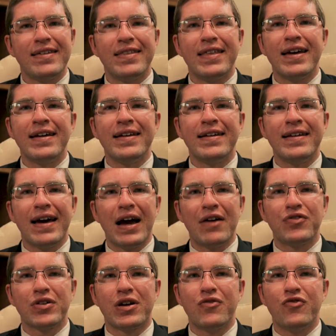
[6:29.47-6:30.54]
Then,
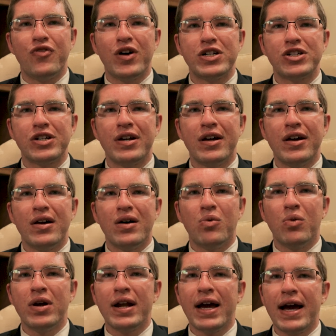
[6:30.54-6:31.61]
after confession,
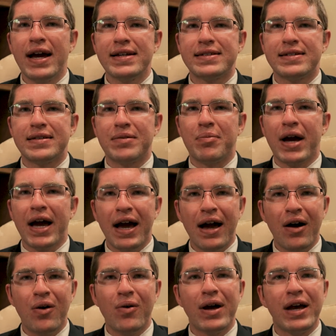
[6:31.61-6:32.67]
one asked him
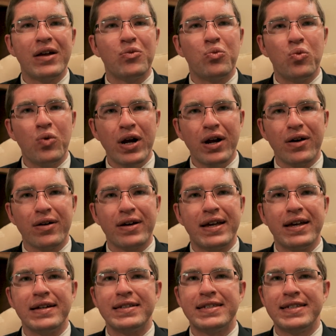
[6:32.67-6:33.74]
how and where
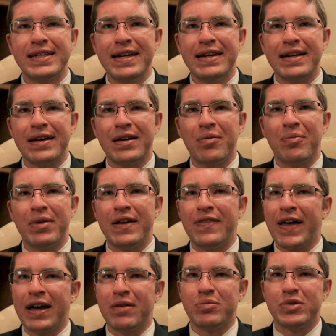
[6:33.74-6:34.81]
he had seen him in
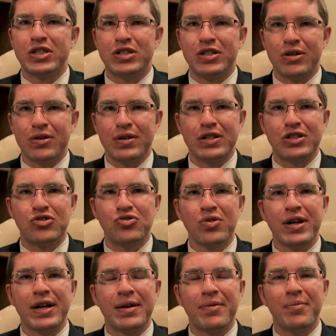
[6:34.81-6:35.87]
that mysterious
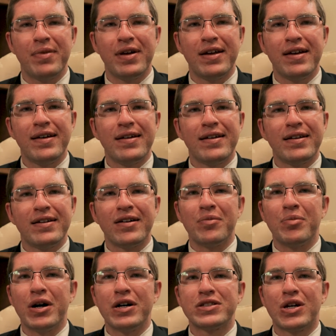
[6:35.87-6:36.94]
dream.
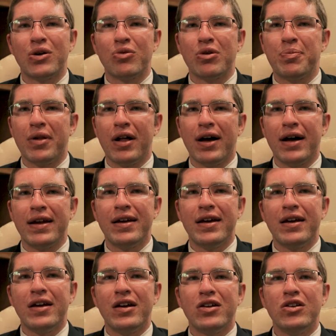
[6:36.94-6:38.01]
Don Bosco replied,
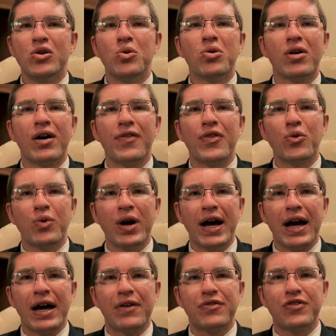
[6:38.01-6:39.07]
"You were on the
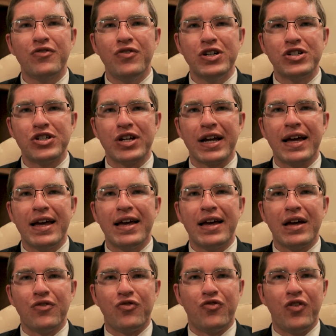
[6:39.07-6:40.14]
raft, fishing,
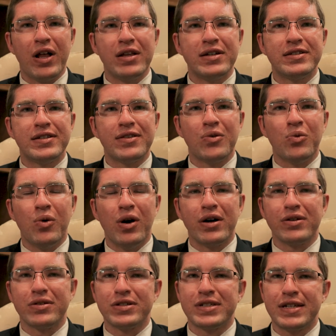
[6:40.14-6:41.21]
and fell into the
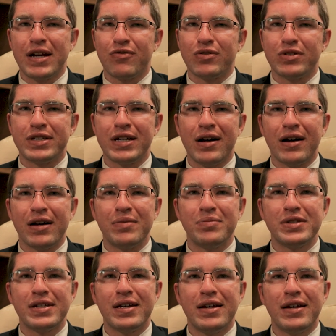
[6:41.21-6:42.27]
water several
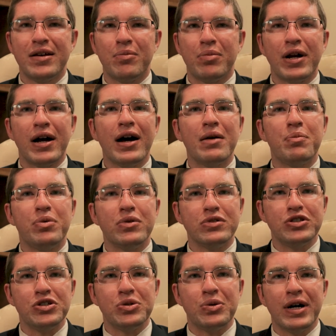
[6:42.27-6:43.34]
times, but I
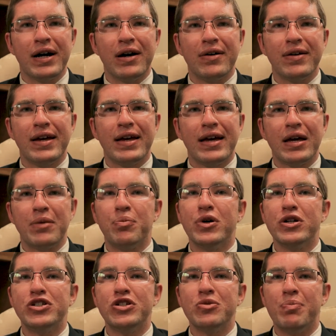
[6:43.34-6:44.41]
pulled you out and
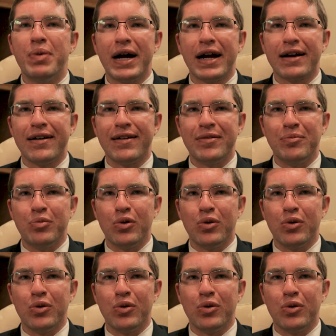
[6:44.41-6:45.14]
put you back on